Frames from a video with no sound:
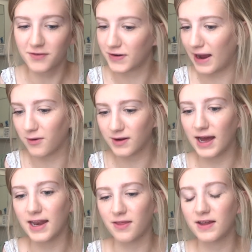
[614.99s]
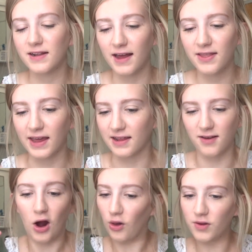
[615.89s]
for an hour and got nothing done. Like,
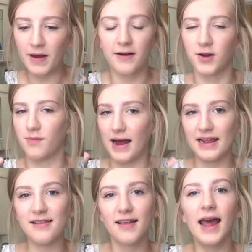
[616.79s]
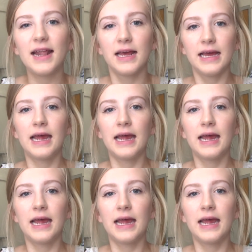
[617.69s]
it's all about your mindset.